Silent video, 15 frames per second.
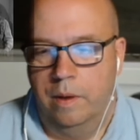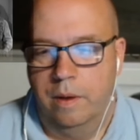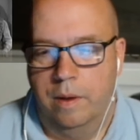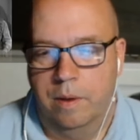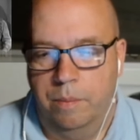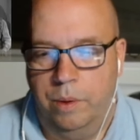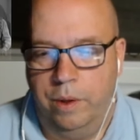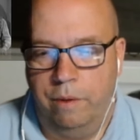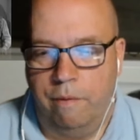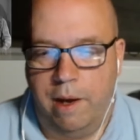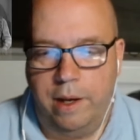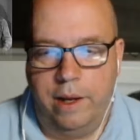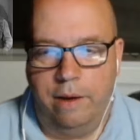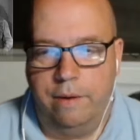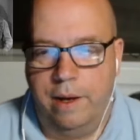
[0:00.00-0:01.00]
Put your
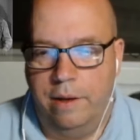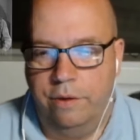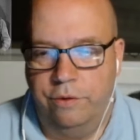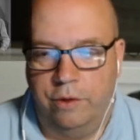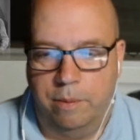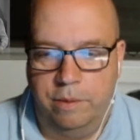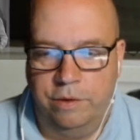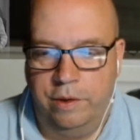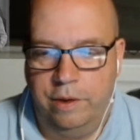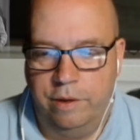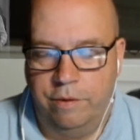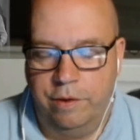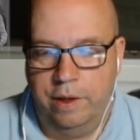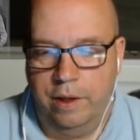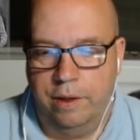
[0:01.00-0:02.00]
radio down. Stop listening
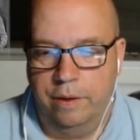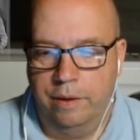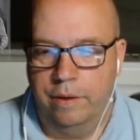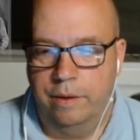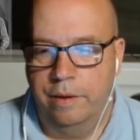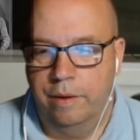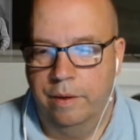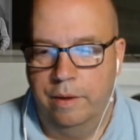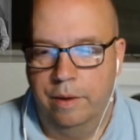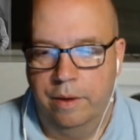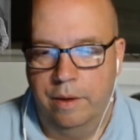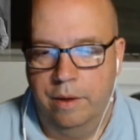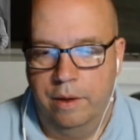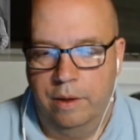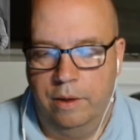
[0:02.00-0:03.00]
to your
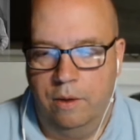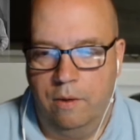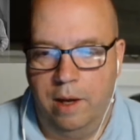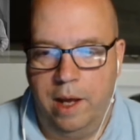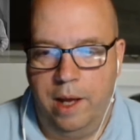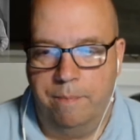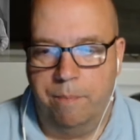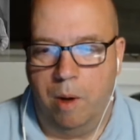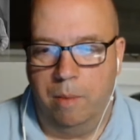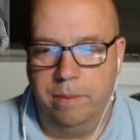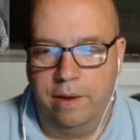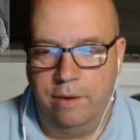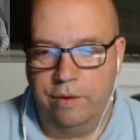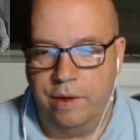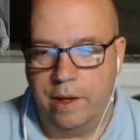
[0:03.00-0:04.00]
long-haired pop
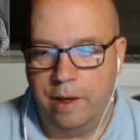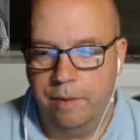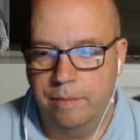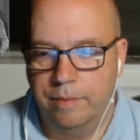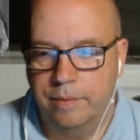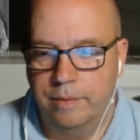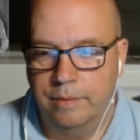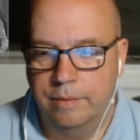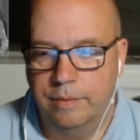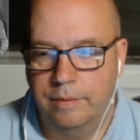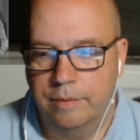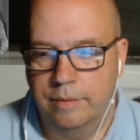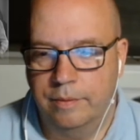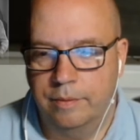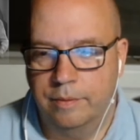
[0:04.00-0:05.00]
music.
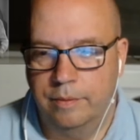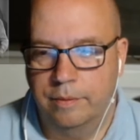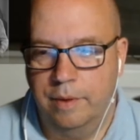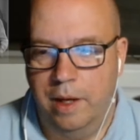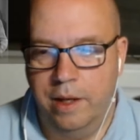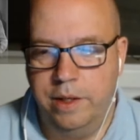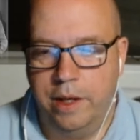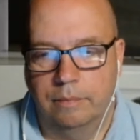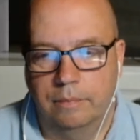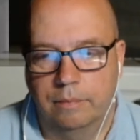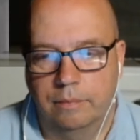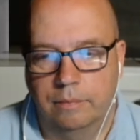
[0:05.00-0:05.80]
And you keep.